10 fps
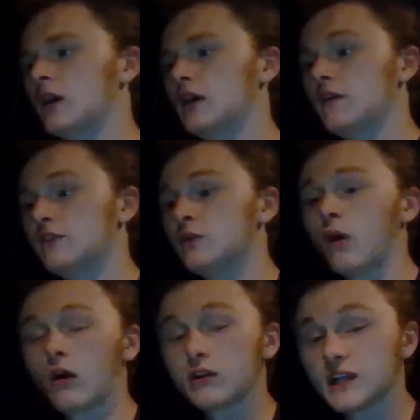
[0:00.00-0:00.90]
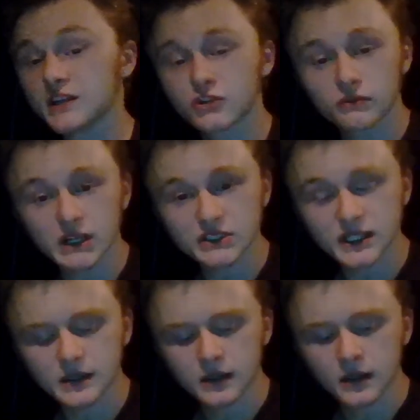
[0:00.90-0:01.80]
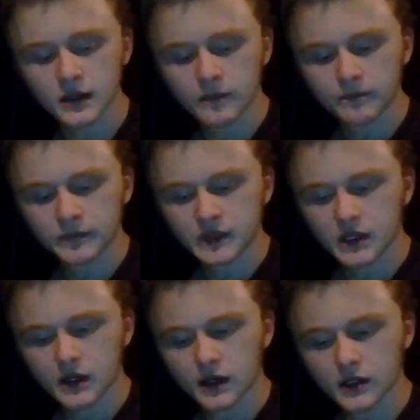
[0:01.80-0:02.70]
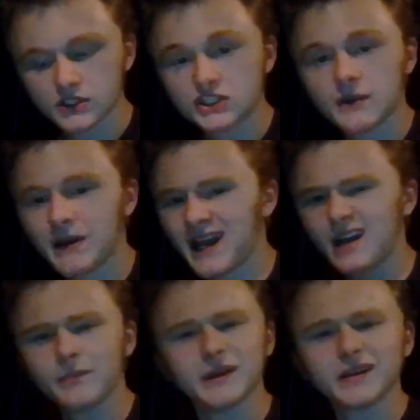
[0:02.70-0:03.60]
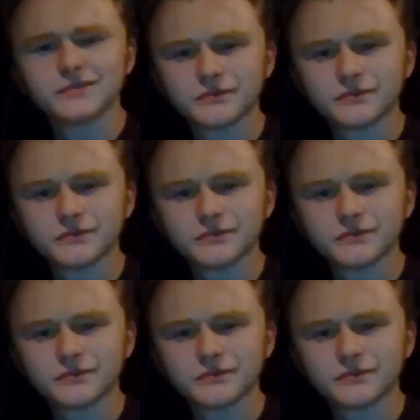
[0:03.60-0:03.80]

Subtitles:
If you aren't interested, skip ahead a bit,